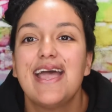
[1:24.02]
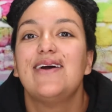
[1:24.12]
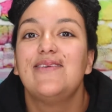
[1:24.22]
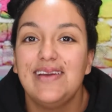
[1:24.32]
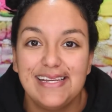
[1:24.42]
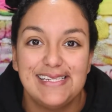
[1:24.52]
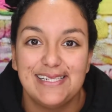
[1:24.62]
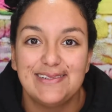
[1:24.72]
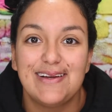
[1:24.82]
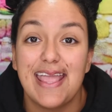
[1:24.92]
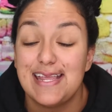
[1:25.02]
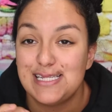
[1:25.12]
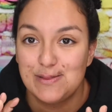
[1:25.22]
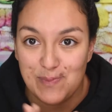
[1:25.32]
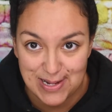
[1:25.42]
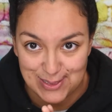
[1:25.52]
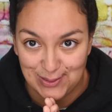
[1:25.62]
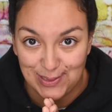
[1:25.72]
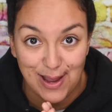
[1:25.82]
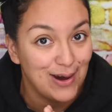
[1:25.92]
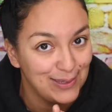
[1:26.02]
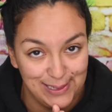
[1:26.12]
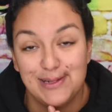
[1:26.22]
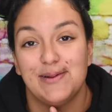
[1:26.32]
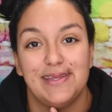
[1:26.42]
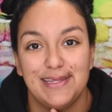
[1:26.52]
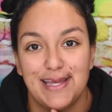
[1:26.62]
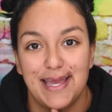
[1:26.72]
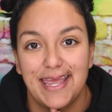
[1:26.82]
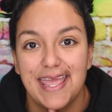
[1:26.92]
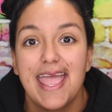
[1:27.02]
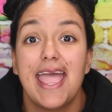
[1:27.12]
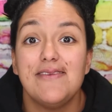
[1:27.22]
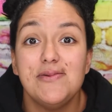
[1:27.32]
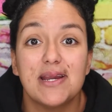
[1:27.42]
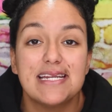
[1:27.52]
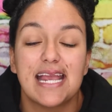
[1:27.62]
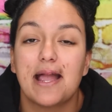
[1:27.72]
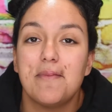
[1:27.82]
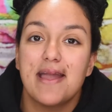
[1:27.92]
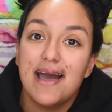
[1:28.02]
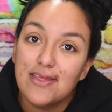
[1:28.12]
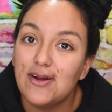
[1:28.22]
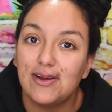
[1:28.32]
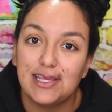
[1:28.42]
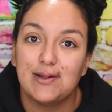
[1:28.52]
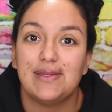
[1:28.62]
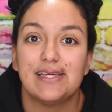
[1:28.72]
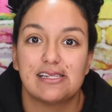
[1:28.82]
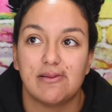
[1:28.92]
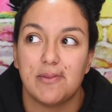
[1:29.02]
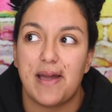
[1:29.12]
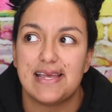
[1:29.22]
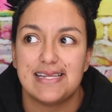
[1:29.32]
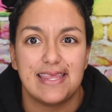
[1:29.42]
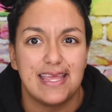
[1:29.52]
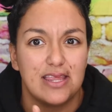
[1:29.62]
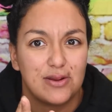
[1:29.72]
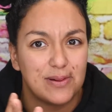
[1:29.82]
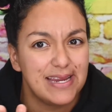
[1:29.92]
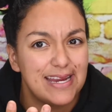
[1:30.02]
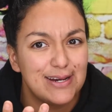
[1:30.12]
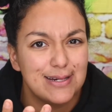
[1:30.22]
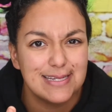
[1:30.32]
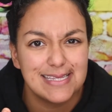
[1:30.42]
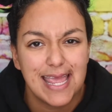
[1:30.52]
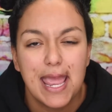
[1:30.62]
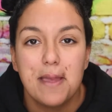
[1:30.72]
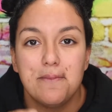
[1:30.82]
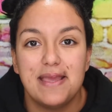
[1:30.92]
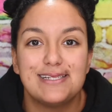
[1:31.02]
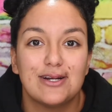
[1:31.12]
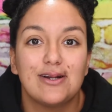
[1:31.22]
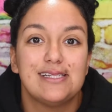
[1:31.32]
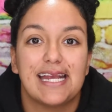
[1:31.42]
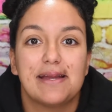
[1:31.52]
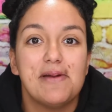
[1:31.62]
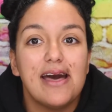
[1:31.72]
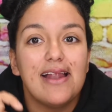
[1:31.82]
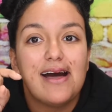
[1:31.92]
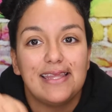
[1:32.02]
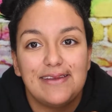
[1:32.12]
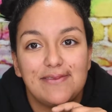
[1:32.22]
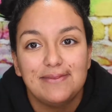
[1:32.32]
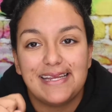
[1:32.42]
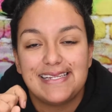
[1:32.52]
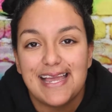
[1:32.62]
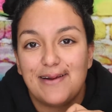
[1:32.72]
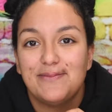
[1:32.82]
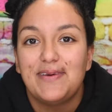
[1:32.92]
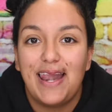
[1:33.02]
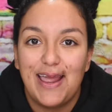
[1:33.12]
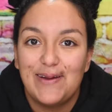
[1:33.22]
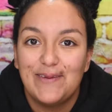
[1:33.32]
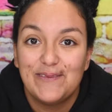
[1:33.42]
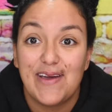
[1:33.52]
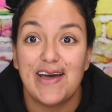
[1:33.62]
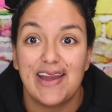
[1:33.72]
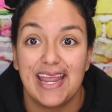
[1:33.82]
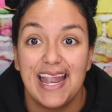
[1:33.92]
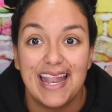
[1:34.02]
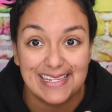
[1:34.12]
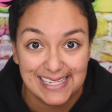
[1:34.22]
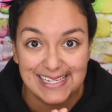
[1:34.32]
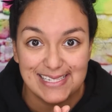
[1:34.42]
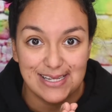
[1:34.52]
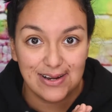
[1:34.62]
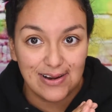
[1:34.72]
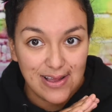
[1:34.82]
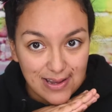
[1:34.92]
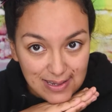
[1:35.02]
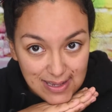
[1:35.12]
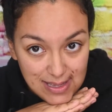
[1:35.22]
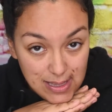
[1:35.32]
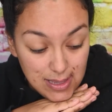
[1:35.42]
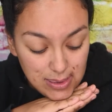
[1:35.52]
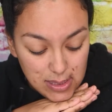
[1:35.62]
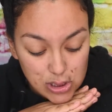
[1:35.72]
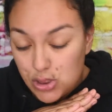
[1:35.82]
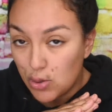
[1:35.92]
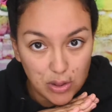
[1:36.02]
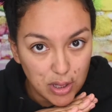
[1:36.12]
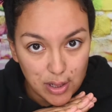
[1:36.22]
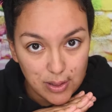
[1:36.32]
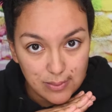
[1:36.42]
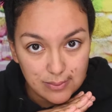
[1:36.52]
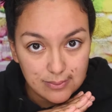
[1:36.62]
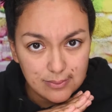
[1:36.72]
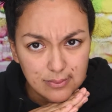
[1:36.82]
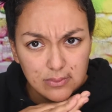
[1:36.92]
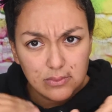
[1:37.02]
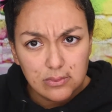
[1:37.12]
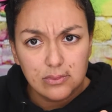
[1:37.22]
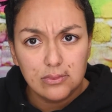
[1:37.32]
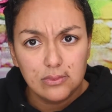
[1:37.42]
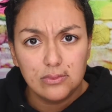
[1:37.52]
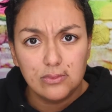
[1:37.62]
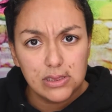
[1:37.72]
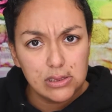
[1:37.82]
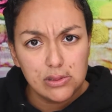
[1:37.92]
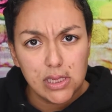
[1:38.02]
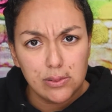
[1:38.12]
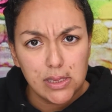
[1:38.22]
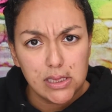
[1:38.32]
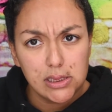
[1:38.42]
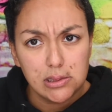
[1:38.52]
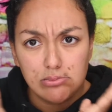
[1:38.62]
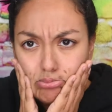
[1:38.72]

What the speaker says: we do a special Harley Quinn look. If you want to check out my other Harley Quinn looks from the past, I think 3 years, make sure to go check them out. I'll leave them linked down below. Alright, let's get started on the Joker. Why so serious?